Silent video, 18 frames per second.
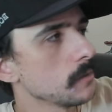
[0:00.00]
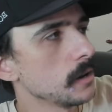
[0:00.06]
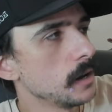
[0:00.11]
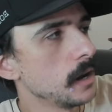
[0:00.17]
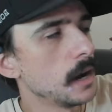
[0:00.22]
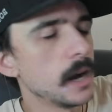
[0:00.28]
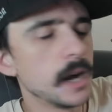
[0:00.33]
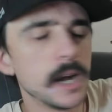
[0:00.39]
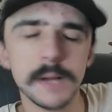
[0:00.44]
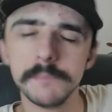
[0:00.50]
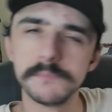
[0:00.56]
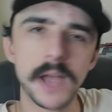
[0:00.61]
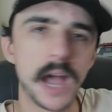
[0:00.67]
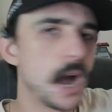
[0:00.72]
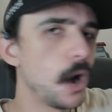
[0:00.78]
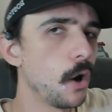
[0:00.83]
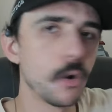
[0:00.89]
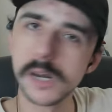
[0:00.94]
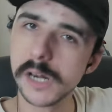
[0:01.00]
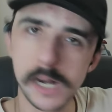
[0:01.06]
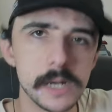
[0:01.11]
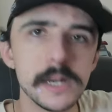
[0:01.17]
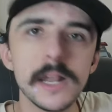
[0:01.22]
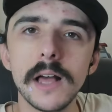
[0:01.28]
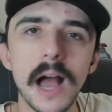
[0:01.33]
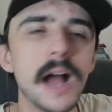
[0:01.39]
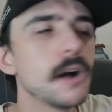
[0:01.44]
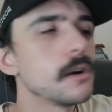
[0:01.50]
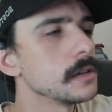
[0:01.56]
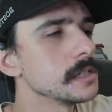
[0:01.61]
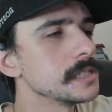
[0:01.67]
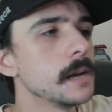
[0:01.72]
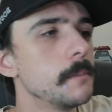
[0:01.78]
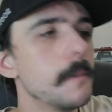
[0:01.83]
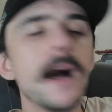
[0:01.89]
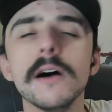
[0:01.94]
uh i ordered another i ordered
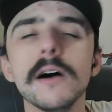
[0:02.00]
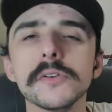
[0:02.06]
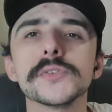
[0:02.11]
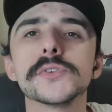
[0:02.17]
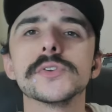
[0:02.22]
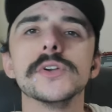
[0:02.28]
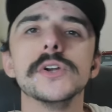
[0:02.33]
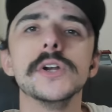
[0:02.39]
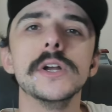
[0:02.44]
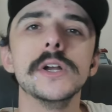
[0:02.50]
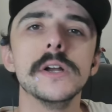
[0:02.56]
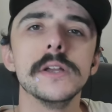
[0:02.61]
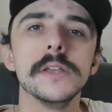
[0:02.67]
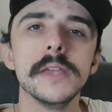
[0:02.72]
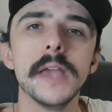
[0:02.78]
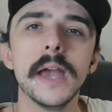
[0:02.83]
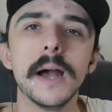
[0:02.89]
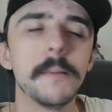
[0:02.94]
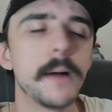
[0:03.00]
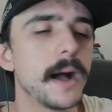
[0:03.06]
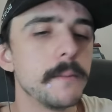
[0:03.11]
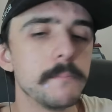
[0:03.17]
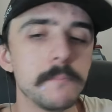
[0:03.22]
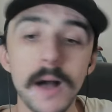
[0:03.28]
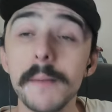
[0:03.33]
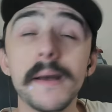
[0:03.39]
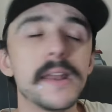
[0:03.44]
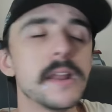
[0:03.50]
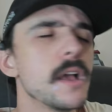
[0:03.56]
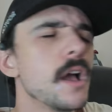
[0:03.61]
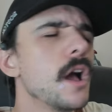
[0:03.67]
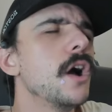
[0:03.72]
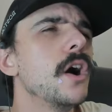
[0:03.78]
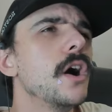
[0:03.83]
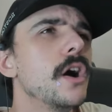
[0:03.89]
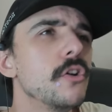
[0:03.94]
something else yeah I, uh, my bad
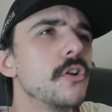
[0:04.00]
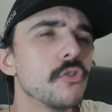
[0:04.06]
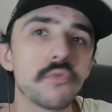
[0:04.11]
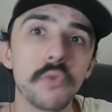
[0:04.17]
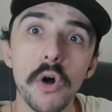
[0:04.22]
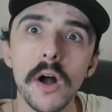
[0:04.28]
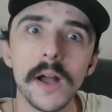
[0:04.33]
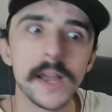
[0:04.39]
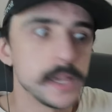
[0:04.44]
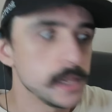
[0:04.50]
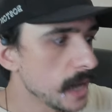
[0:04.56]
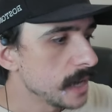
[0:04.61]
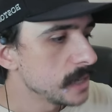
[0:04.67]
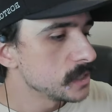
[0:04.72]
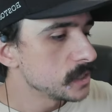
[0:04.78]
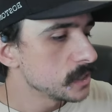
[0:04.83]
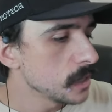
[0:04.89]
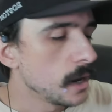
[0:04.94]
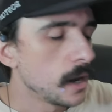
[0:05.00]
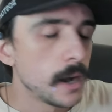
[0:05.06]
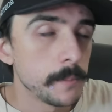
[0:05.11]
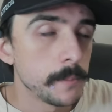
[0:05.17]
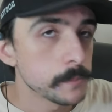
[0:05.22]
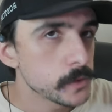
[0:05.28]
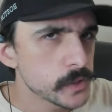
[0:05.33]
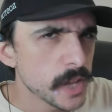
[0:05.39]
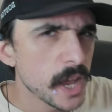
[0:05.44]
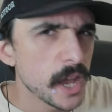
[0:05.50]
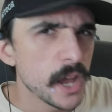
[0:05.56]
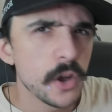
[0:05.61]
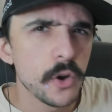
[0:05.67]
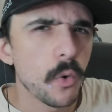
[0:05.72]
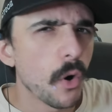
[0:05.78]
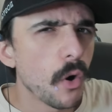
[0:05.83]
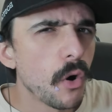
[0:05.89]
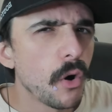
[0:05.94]
right yes um
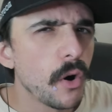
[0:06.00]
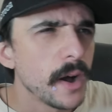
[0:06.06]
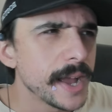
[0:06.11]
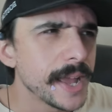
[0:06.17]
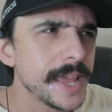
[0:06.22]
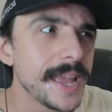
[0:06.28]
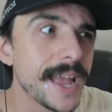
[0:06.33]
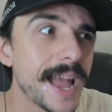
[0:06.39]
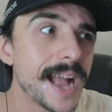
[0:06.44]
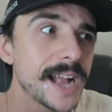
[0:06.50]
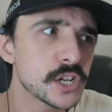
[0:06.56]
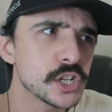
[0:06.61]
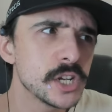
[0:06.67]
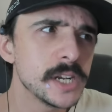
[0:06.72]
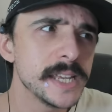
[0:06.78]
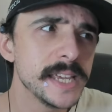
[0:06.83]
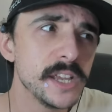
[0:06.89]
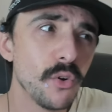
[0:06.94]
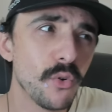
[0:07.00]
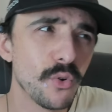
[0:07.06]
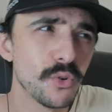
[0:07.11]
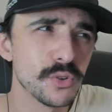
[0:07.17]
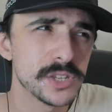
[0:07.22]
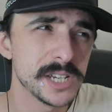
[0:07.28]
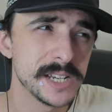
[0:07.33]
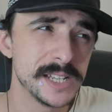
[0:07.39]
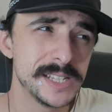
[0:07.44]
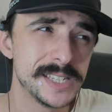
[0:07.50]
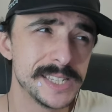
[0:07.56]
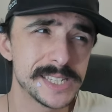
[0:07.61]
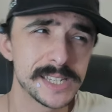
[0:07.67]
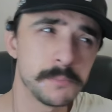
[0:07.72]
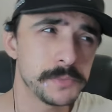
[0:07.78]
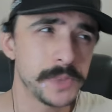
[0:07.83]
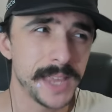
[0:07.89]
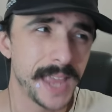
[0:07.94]
so i actually ordered
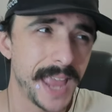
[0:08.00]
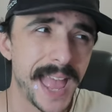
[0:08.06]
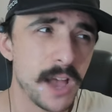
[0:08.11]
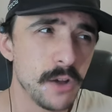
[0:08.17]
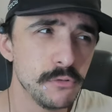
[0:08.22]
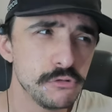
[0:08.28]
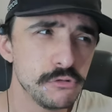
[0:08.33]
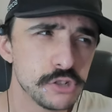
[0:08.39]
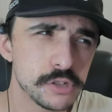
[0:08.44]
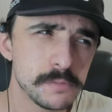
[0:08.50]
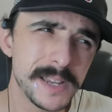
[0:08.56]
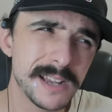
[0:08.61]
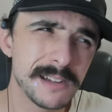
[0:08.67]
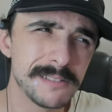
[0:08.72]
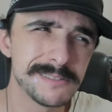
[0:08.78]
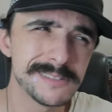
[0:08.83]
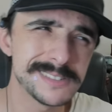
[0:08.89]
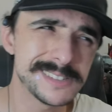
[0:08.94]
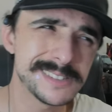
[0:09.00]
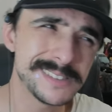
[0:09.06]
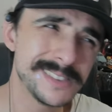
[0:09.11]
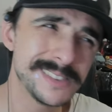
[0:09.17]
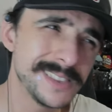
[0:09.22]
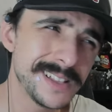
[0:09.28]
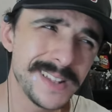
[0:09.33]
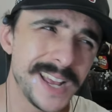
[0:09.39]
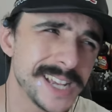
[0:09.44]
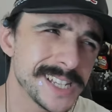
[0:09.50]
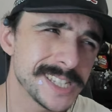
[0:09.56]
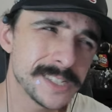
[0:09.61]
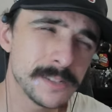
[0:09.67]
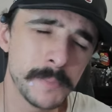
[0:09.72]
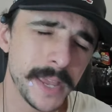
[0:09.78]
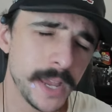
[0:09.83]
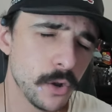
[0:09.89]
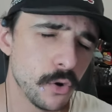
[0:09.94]
something else because the
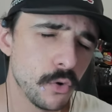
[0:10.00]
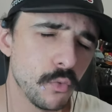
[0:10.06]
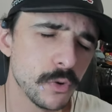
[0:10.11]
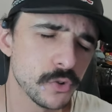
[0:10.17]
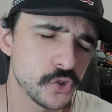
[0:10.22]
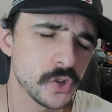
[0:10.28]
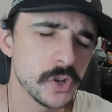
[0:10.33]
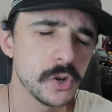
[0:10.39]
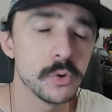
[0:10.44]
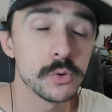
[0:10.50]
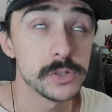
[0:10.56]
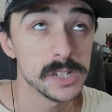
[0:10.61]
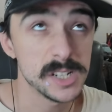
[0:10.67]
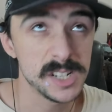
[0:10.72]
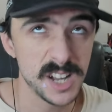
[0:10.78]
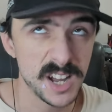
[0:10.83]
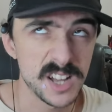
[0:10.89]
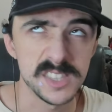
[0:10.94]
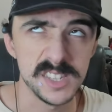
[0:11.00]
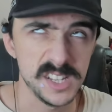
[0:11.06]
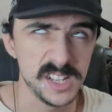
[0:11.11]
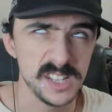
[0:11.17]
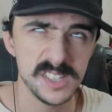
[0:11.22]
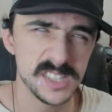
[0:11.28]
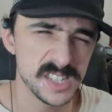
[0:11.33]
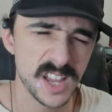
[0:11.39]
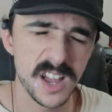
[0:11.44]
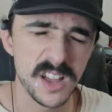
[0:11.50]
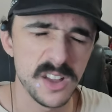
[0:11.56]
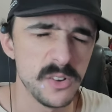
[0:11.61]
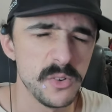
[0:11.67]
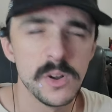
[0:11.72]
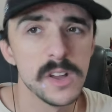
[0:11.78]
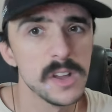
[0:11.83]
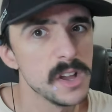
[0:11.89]
last meal wasn't going to cut it so